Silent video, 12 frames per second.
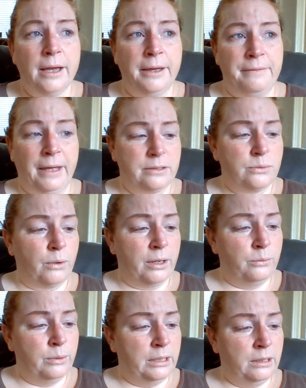And that's
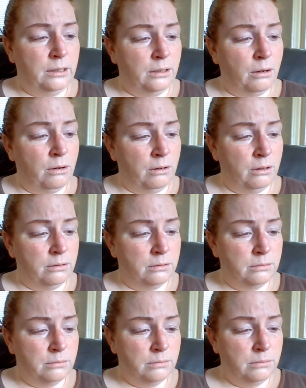why we
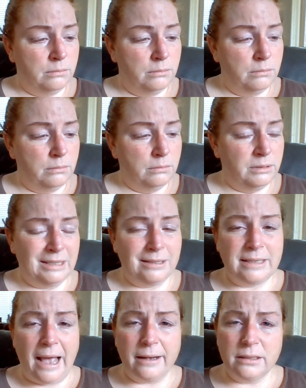are
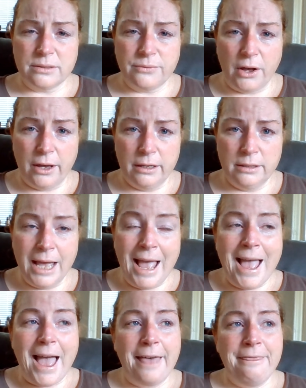dissatisfied.
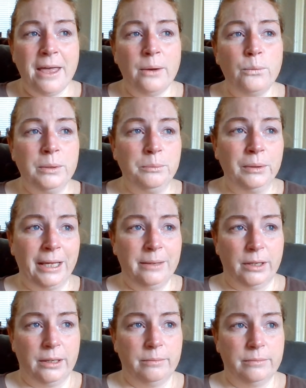And then we
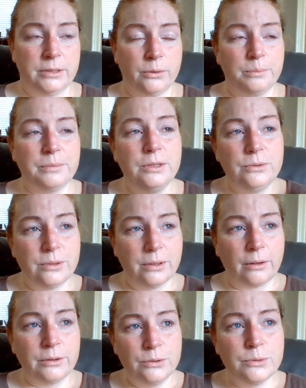blame him. So
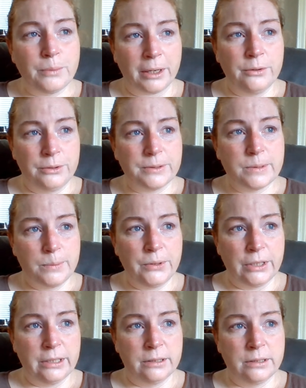I'll use my own
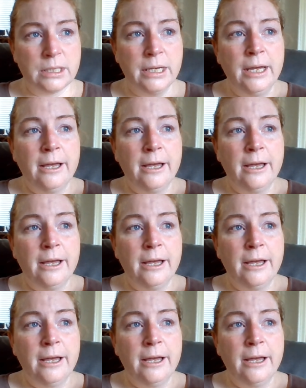experience.